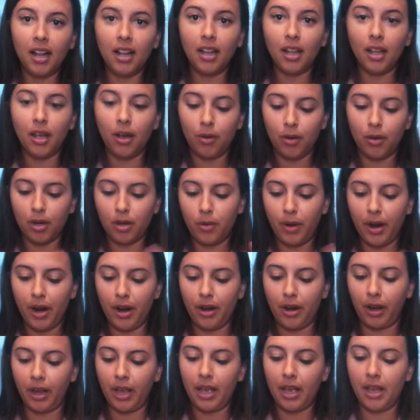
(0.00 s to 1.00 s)
Hello,
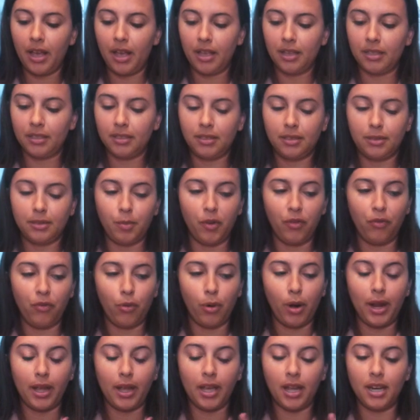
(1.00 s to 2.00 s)
Aquarius. Before
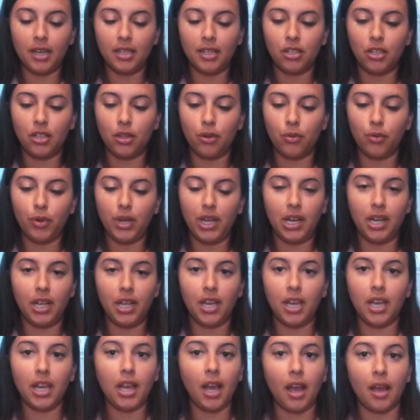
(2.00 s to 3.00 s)
I get into the
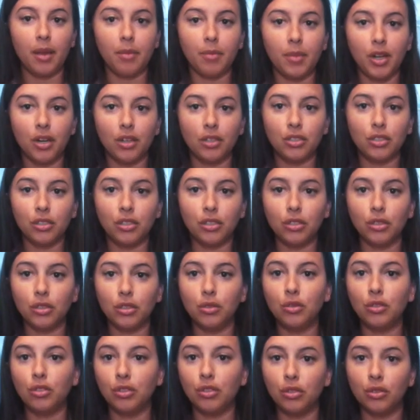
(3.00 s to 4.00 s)
reading, I'm here to do
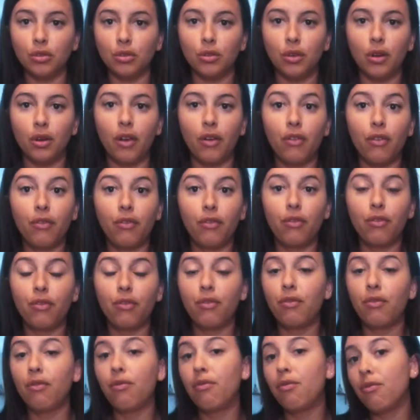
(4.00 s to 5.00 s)
June,
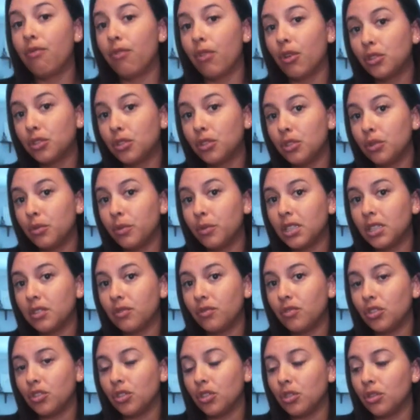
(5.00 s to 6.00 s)
first 2 weeks of
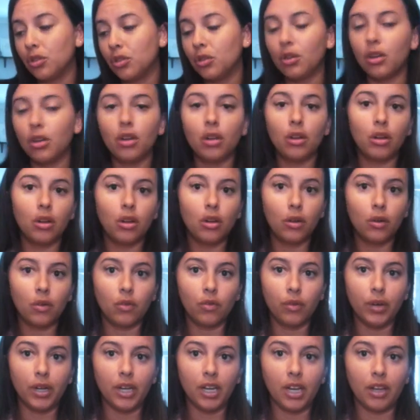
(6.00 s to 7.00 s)
June
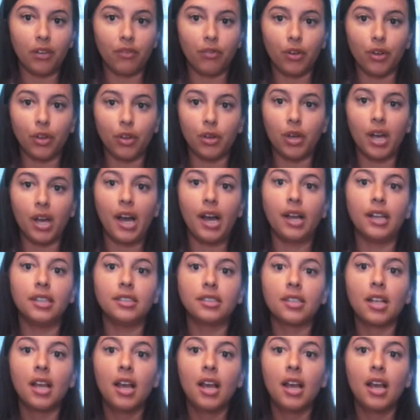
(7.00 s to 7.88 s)
reading for you guys.